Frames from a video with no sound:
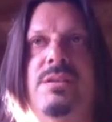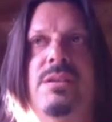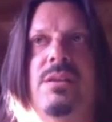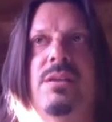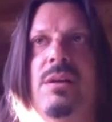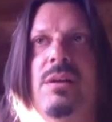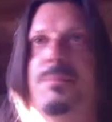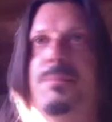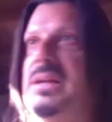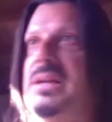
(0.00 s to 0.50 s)

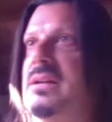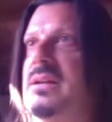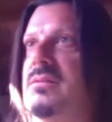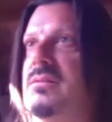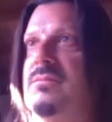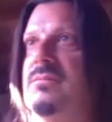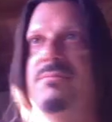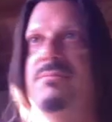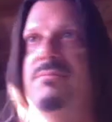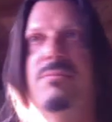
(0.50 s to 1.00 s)
I played
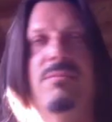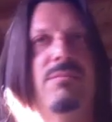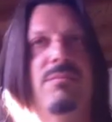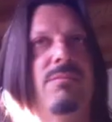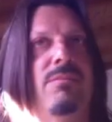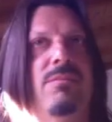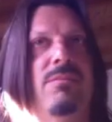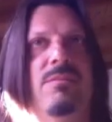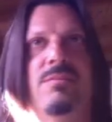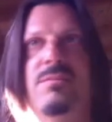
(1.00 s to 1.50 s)
it
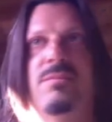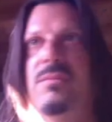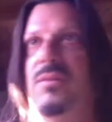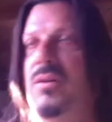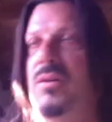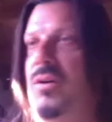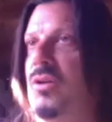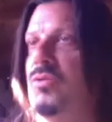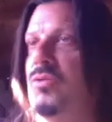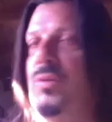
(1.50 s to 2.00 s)

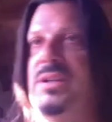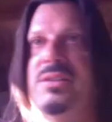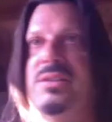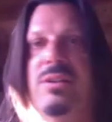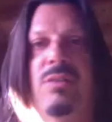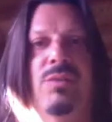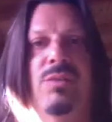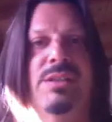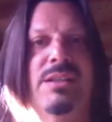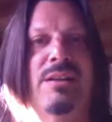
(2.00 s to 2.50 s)
all the way
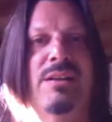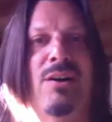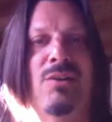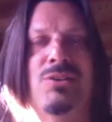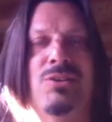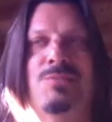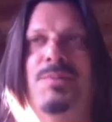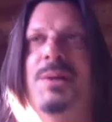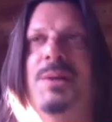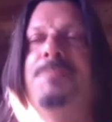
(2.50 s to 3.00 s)
till I went to
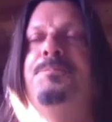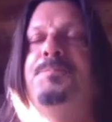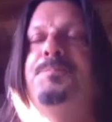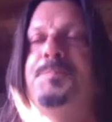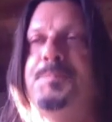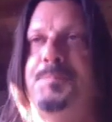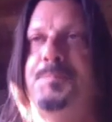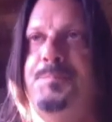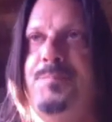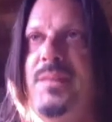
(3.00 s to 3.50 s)
college. But
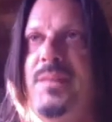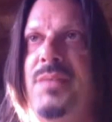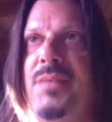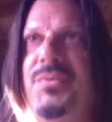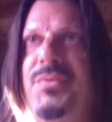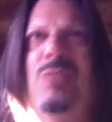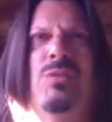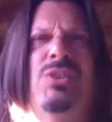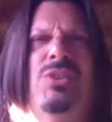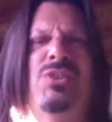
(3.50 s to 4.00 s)

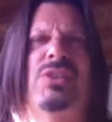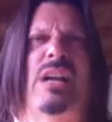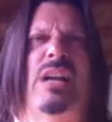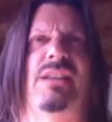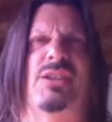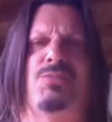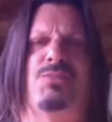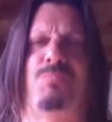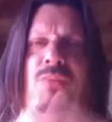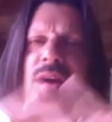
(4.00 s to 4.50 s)
Theo had just
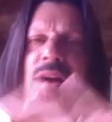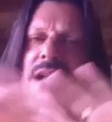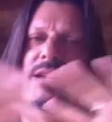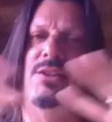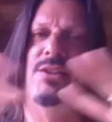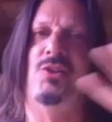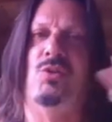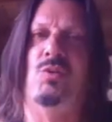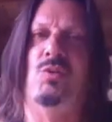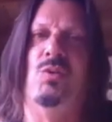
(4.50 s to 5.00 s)
got this
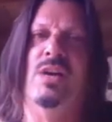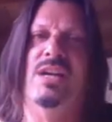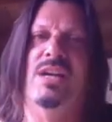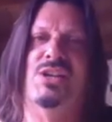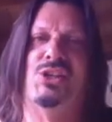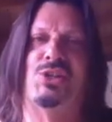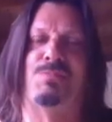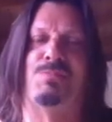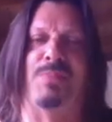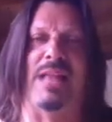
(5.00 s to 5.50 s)
brand new
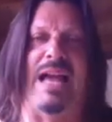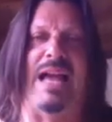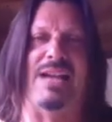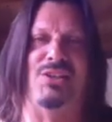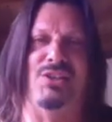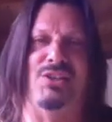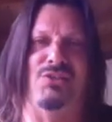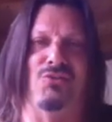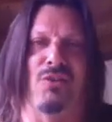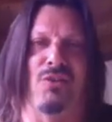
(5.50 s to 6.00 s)

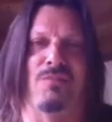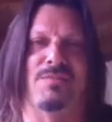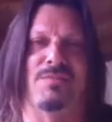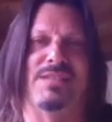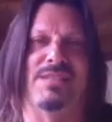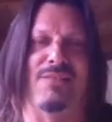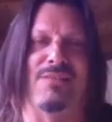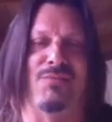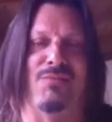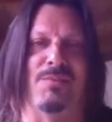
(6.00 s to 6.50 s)
splashy drum
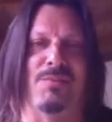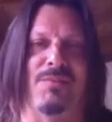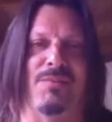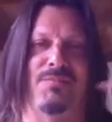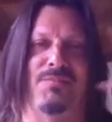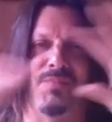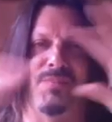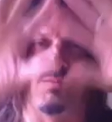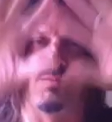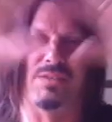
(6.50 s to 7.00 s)
set
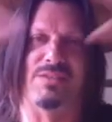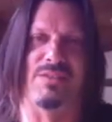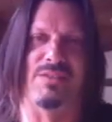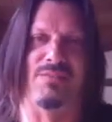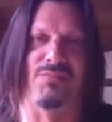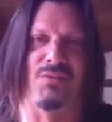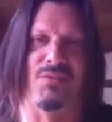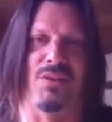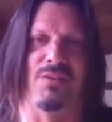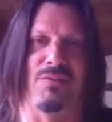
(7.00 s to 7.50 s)
that was in
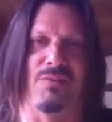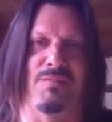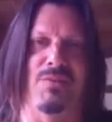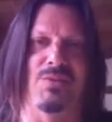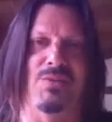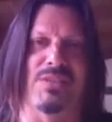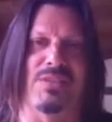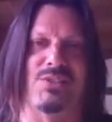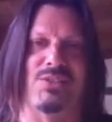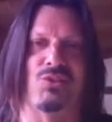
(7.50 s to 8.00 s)
the front of the
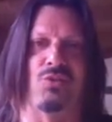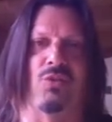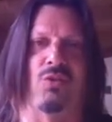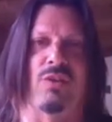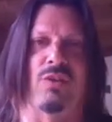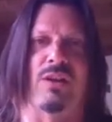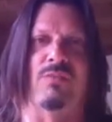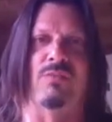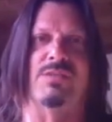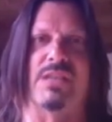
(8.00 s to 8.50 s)
music
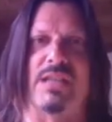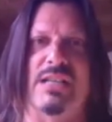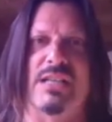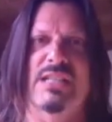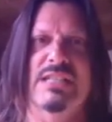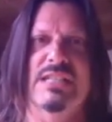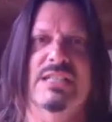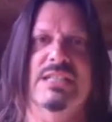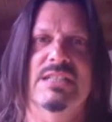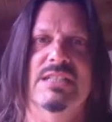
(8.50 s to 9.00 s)
store. And I was like,
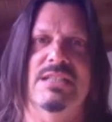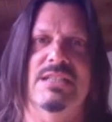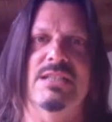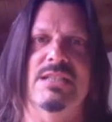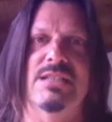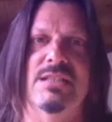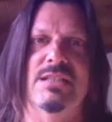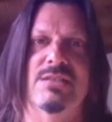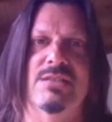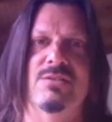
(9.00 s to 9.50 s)

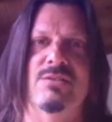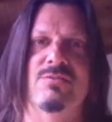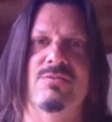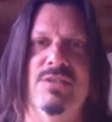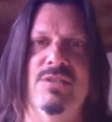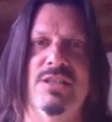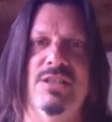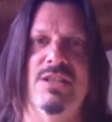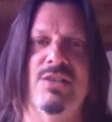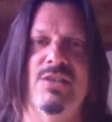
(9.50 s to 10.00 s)
oh
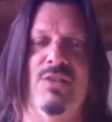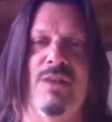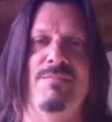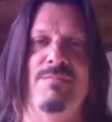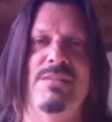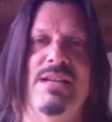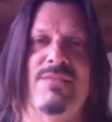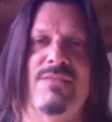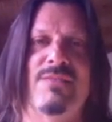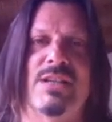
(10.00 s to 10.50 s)
no,
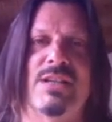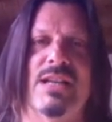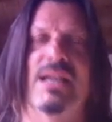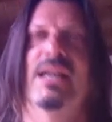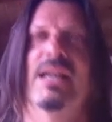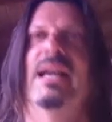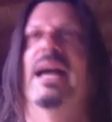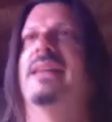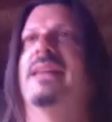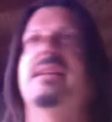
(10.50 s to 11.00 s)
I'm never gonna.
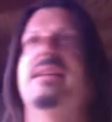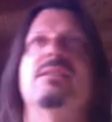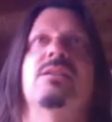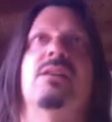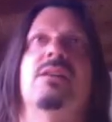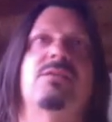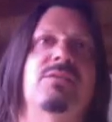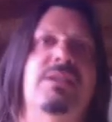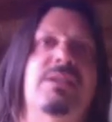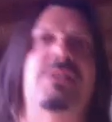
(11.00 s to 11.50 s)
And then
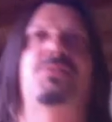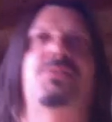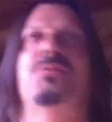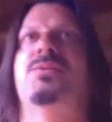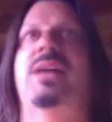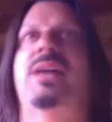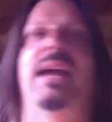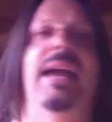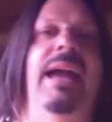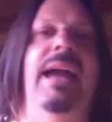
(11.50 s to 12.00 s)
luckily
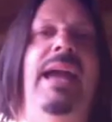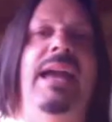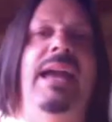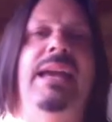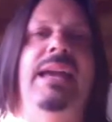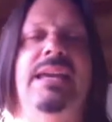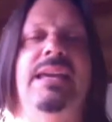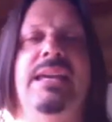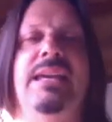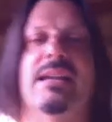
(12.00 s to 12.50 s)
through the
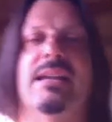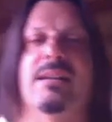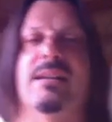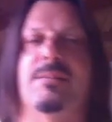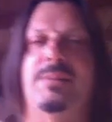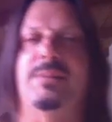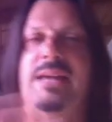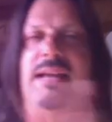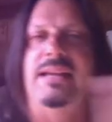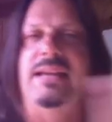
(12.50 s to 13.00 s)
hang, he ended
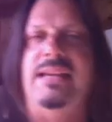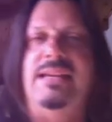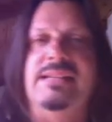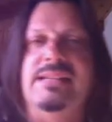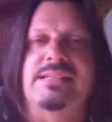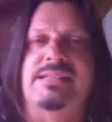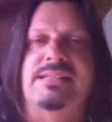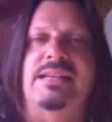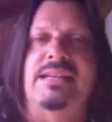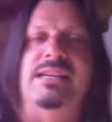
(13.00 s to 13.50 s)
up getting
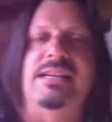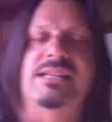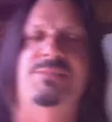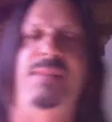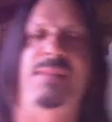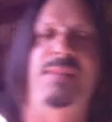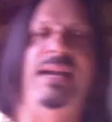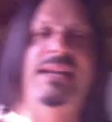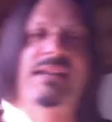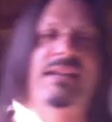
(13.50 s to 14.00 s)
his
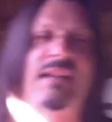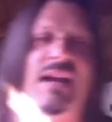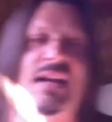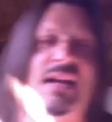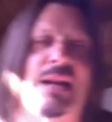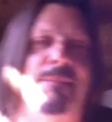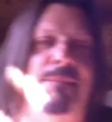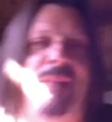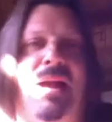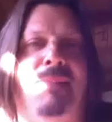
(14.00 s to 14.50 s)
band, and I
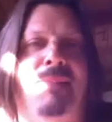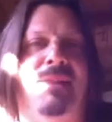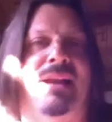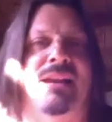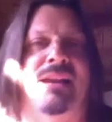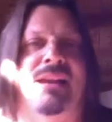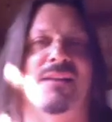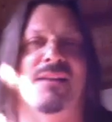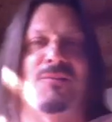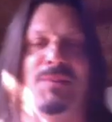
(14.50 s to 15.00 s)
got my
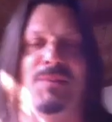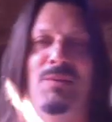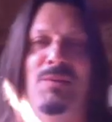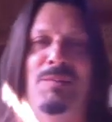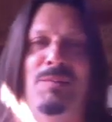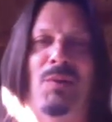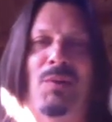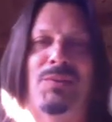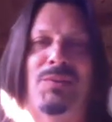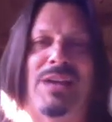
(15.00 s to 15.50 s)
band, and
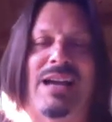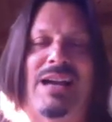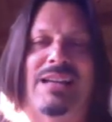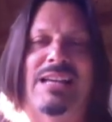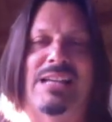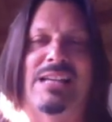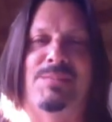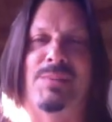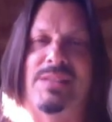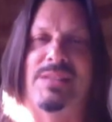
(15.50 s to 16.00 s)
we both got
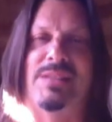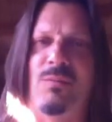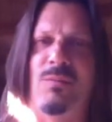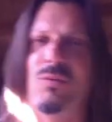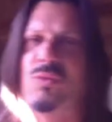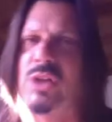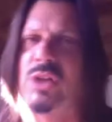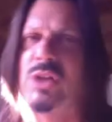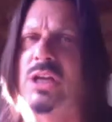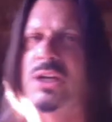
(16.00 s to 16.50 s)
gigs. But then
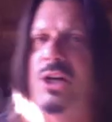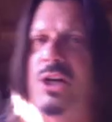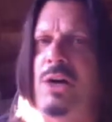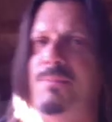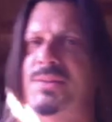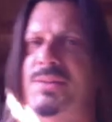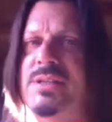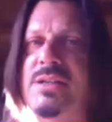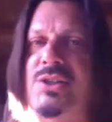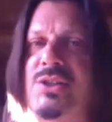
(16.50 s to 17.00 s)
we were like
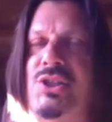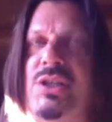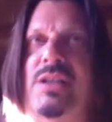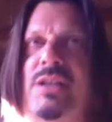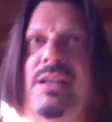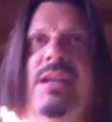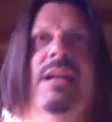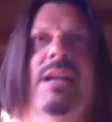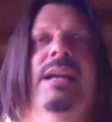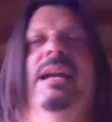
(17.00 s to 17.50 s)

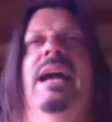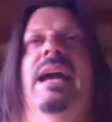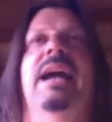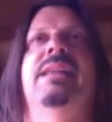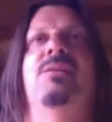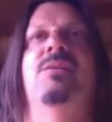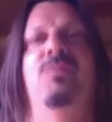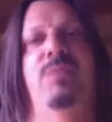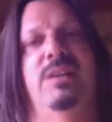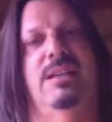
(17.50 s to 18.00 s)
competition.
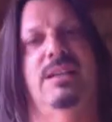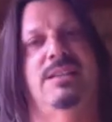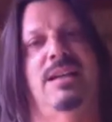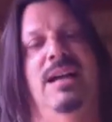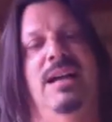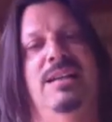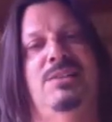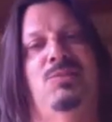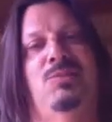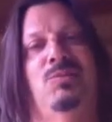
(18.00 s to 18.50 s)
And then when we got to
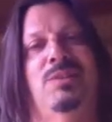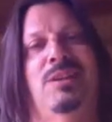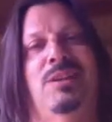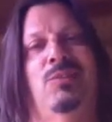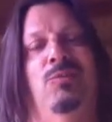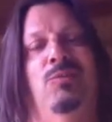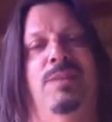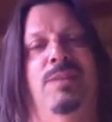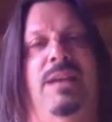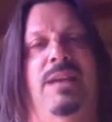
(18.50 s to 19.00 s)
high school
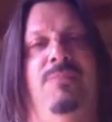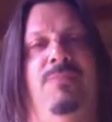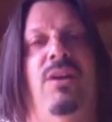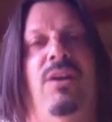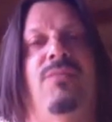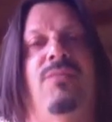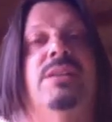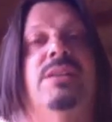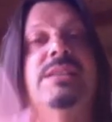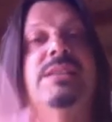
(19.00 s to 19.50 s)
together, we became
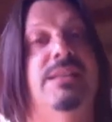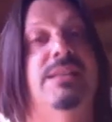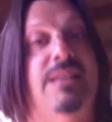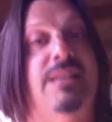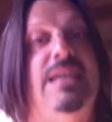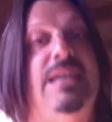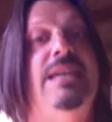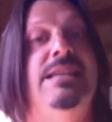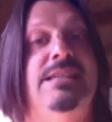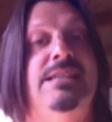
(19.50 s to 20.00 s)
great friends. And
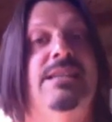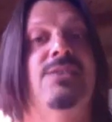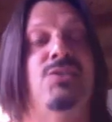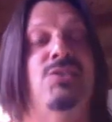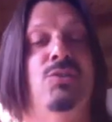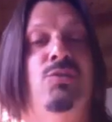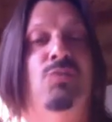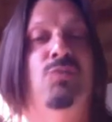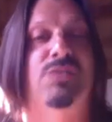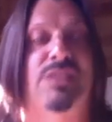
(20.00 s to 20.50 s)
he's the
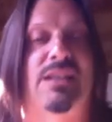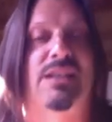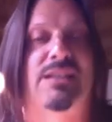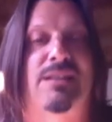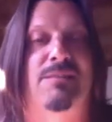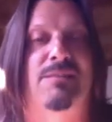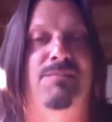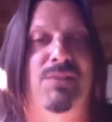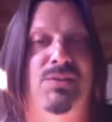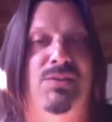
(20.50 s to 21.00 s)
dude who was like
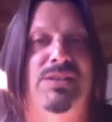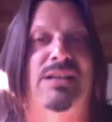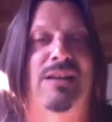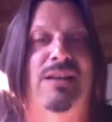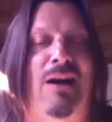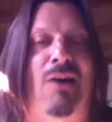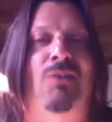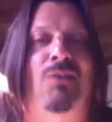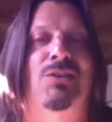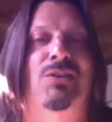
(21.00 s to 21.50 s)
the
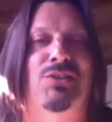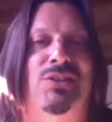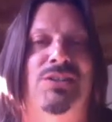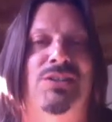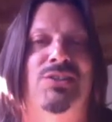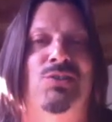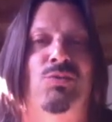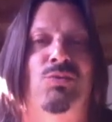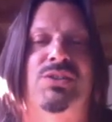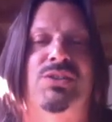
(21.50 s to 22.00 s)

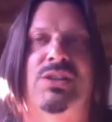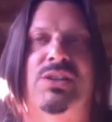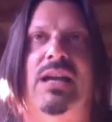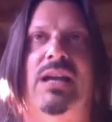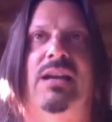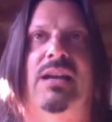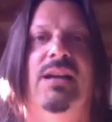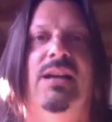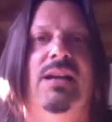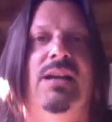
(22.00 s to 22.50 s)
musicologist who was
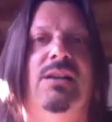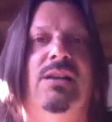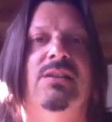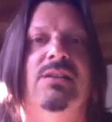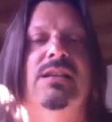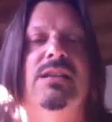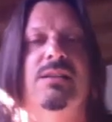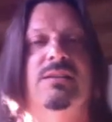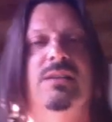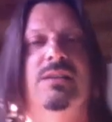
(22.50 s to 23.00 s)
like
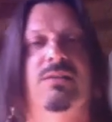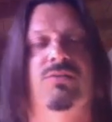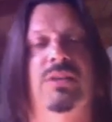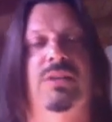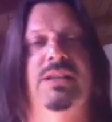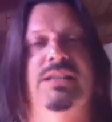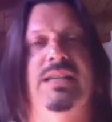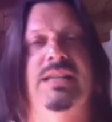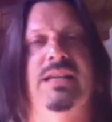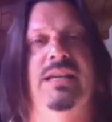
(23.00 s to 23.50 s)

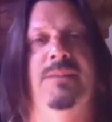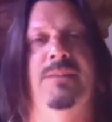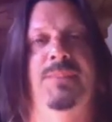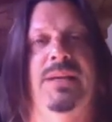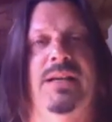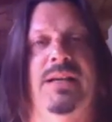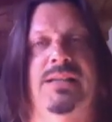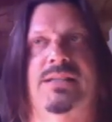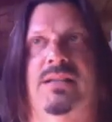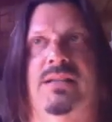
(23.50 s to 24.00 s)
literally
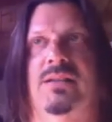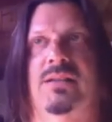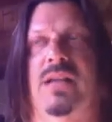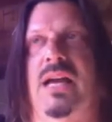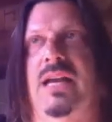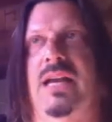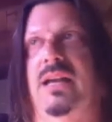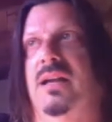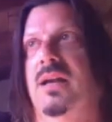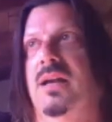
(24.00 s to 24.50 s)
hipping us to,
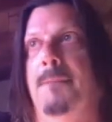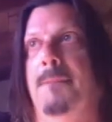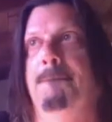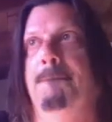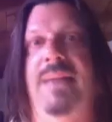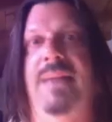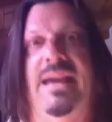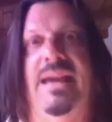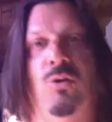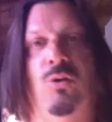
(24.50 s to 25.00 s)
like,
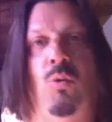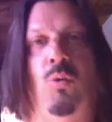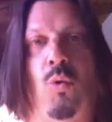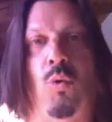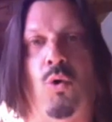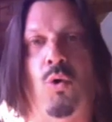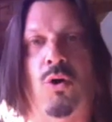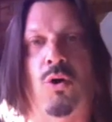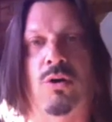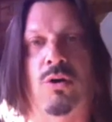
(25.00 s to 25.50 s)
Man O'
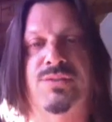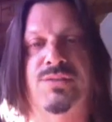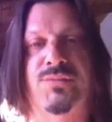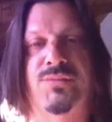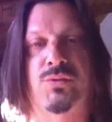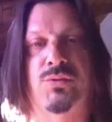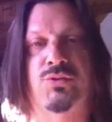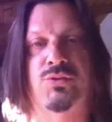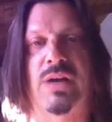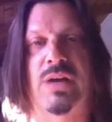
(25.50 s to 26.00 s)
War's
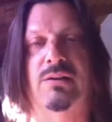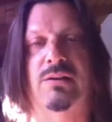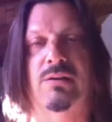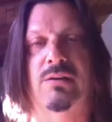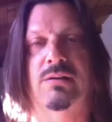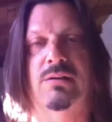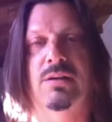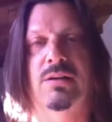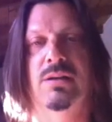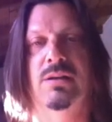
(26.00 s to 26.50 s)
first
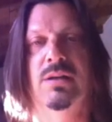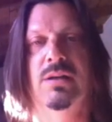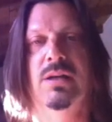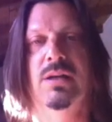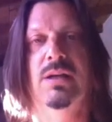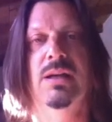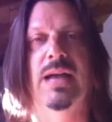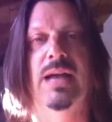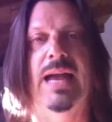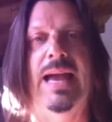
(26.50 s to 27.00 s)
record,
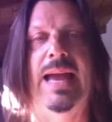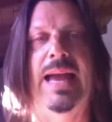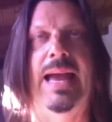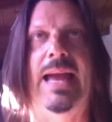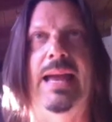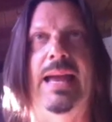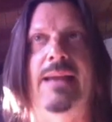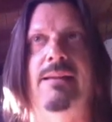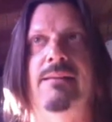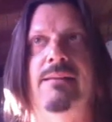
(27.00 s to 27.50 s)

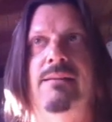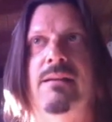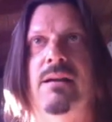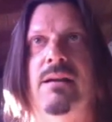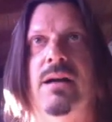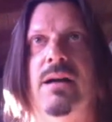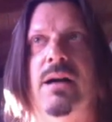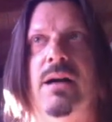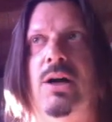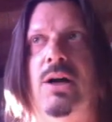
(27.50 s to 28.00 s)
and
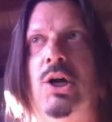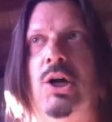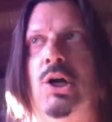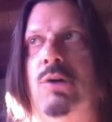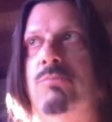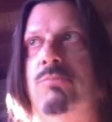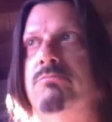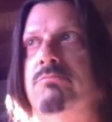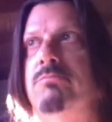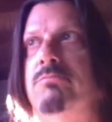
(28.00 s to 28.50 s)

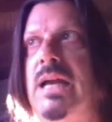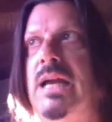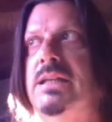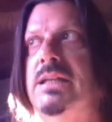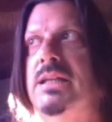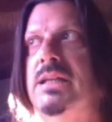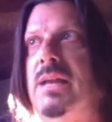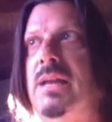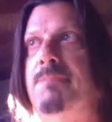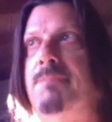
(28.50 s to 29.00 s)

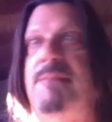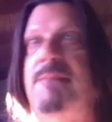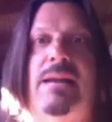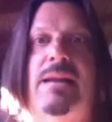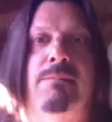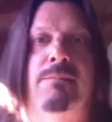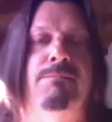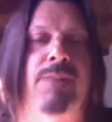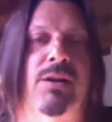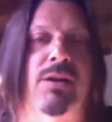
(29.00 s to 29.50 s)
like
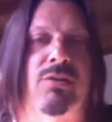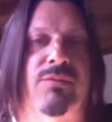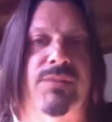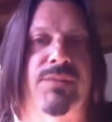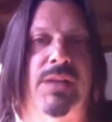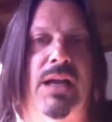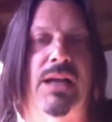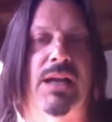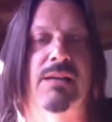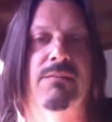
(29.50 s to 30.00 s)
Madame
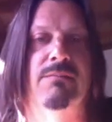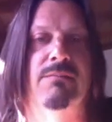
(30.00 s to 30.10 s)
Butterfly.